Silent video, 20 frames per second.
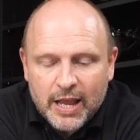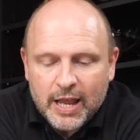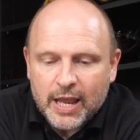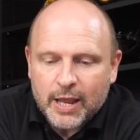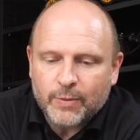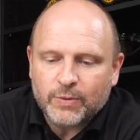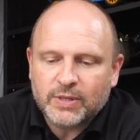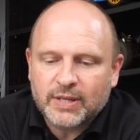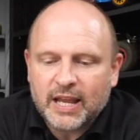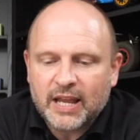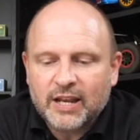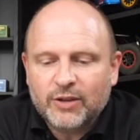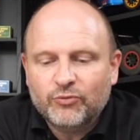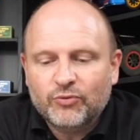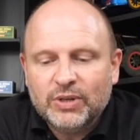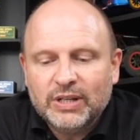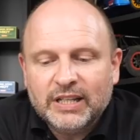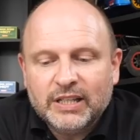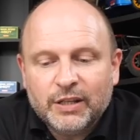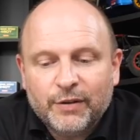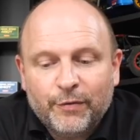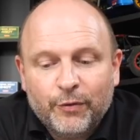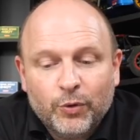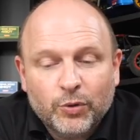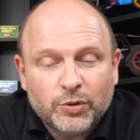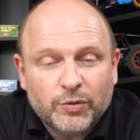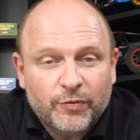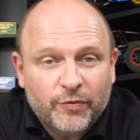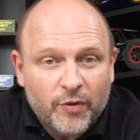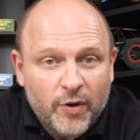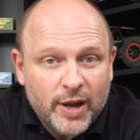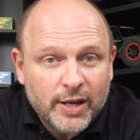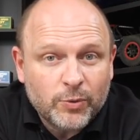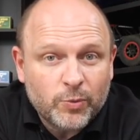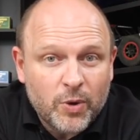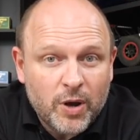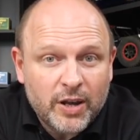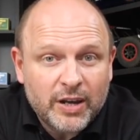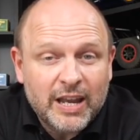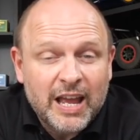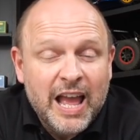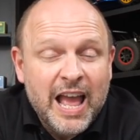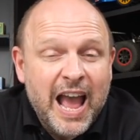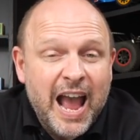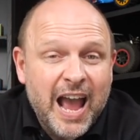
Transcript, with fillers: it was getting really difficult to find one,